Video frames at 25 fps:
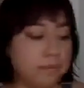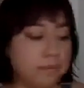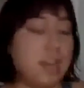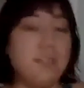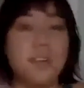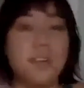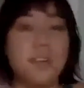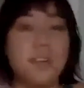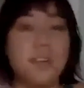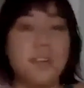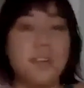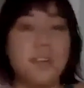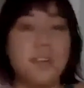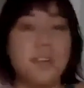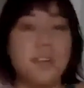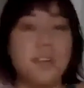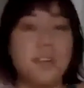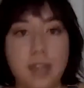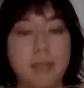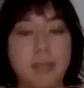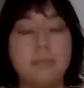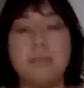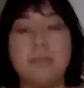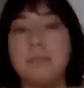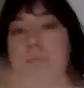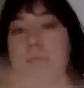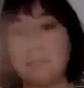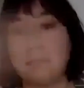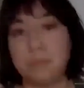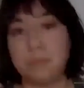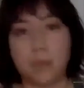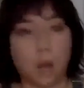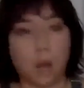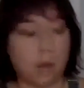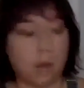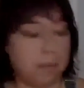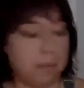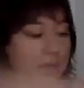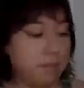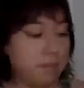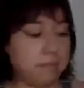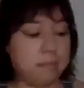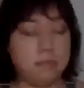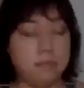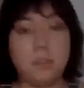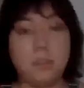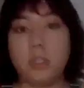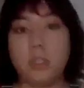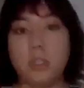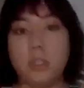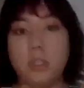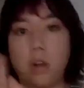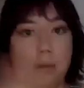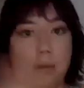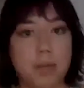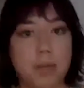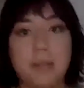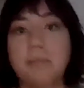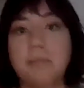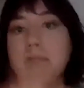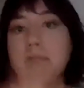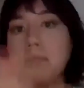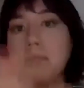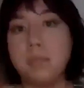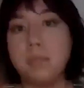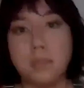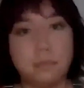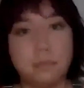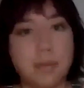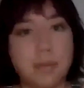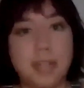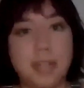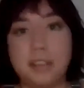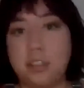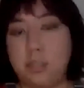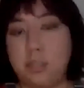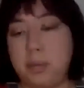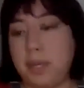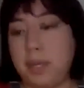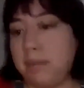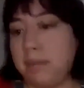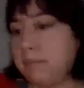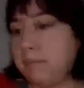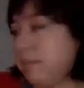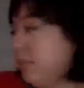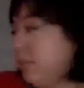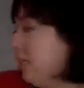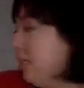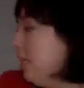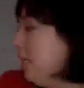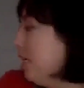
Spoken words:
And if you're not fine, call me. Don't call me. Message me.